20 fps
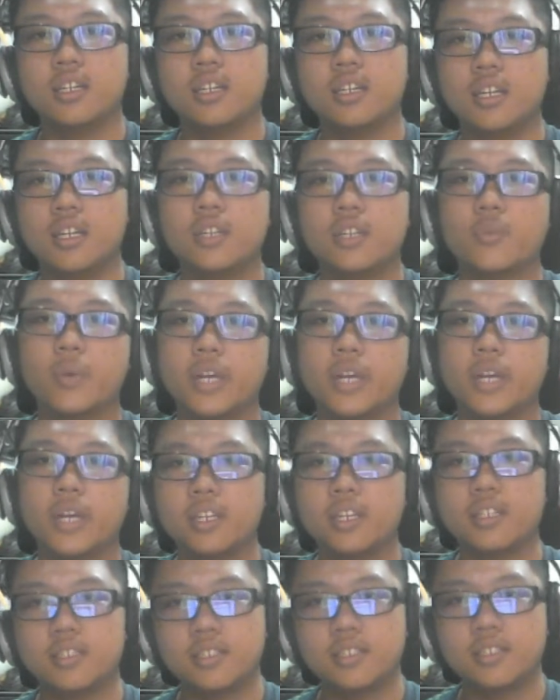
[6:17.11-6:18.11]
in a way
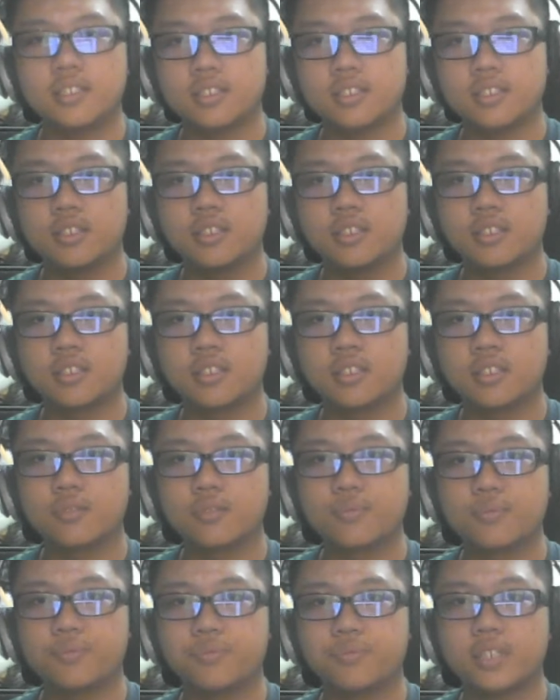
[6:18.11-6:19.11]
is
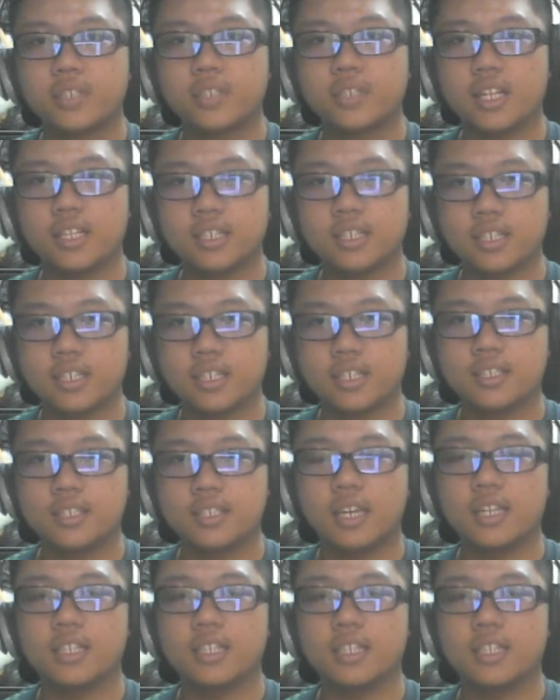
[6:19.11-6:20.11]
telling us
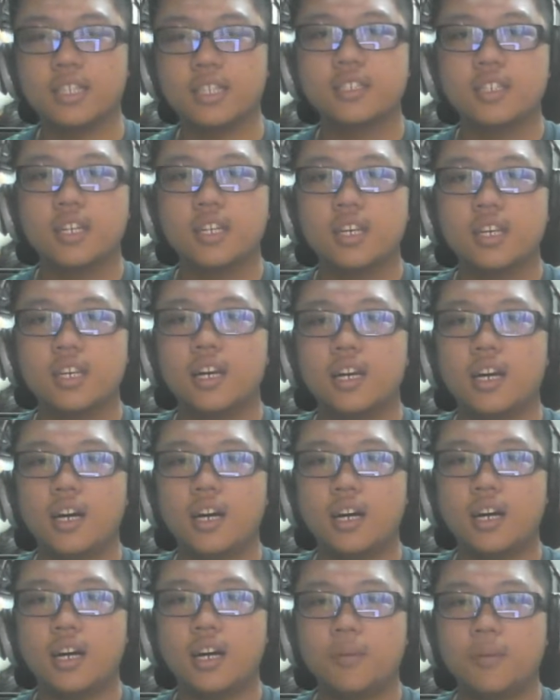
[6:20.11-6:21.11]
that it's
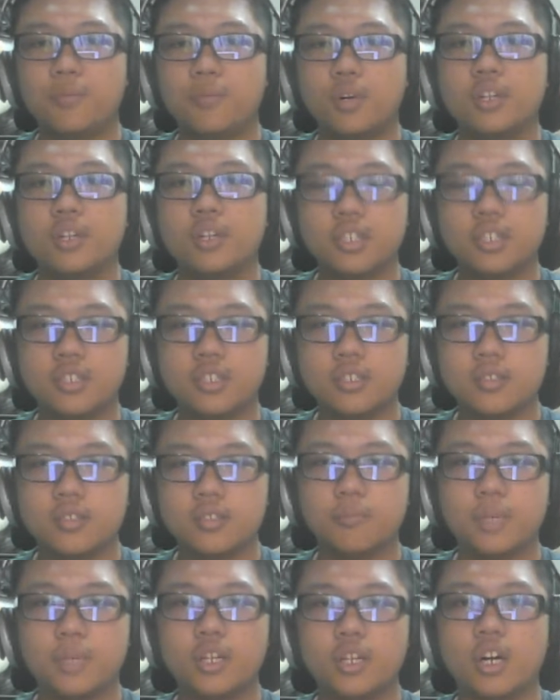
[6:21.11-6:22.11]

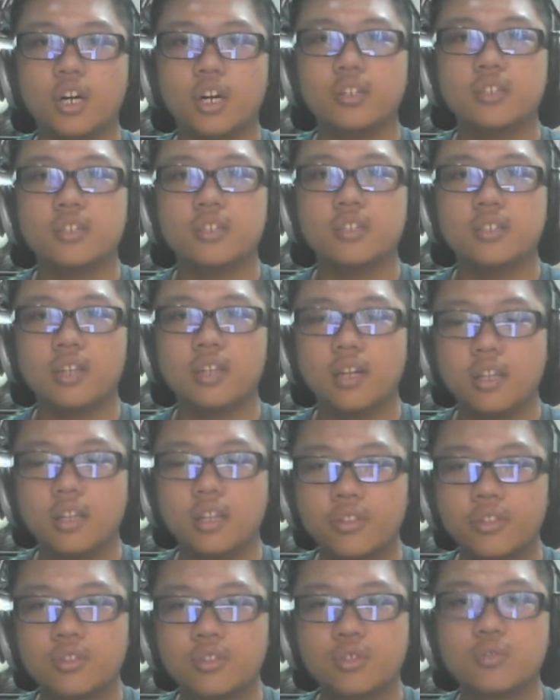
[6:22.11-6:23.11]
modern, but not
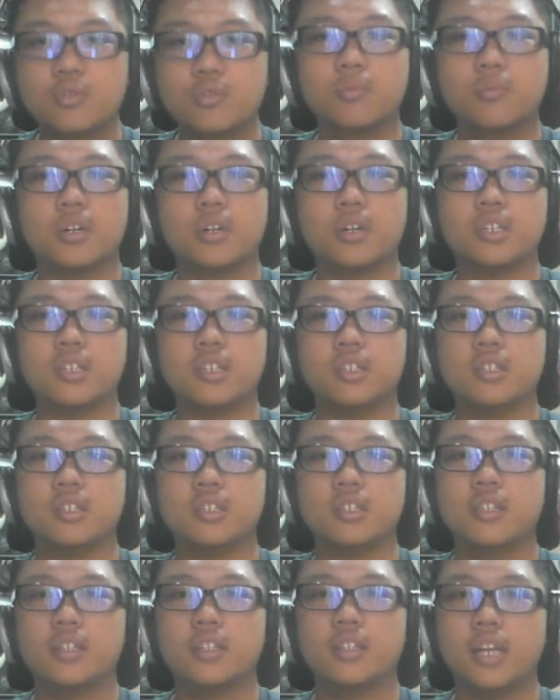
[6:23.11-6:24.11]
too modern,
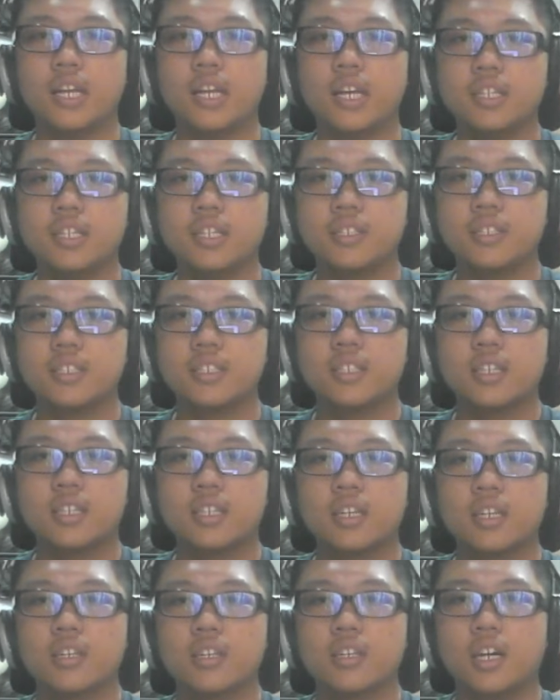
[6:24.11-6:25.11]
that it's
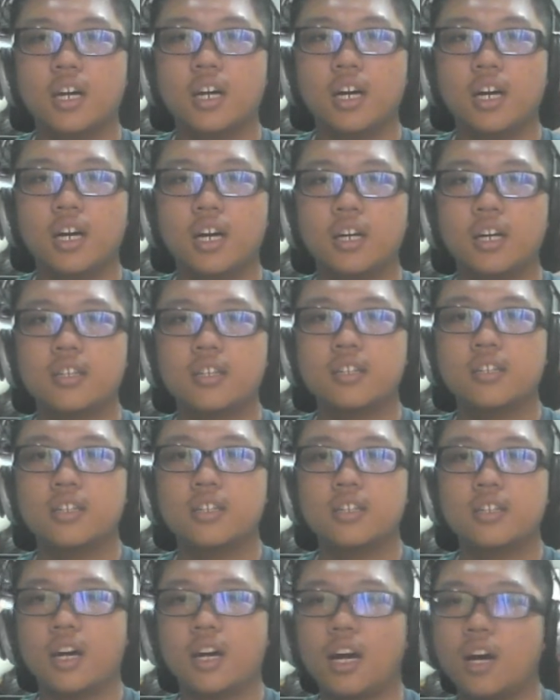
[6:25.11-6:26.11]

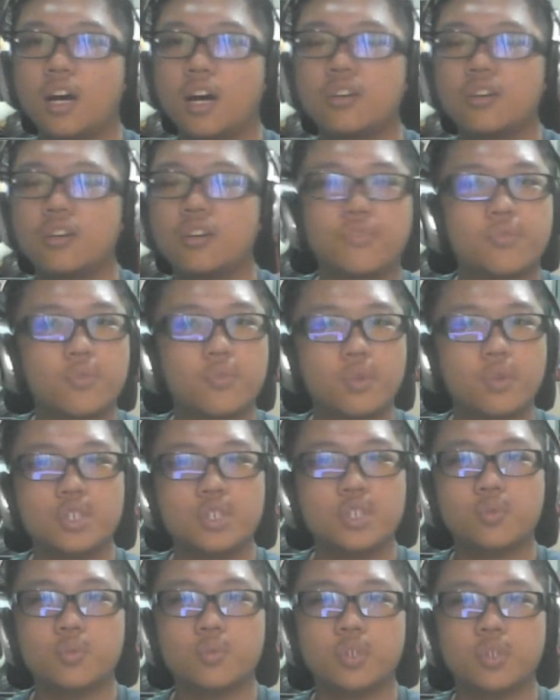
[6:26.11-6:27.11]
out of
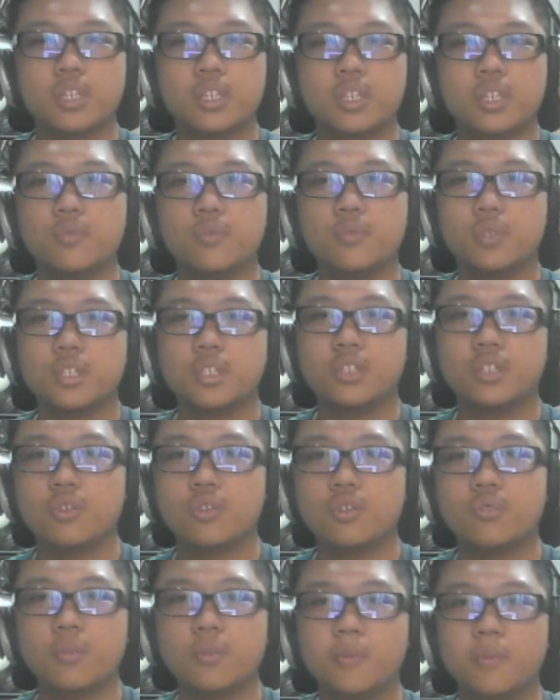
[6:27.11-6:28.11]
which we
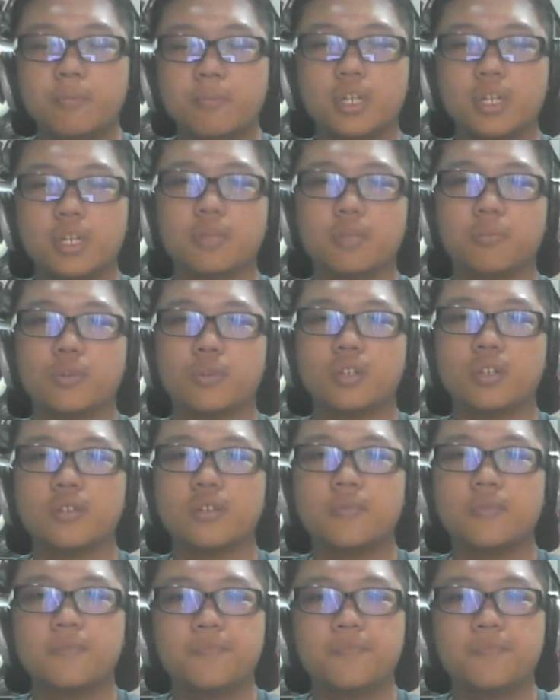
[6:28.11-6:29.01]
don't remember anymore.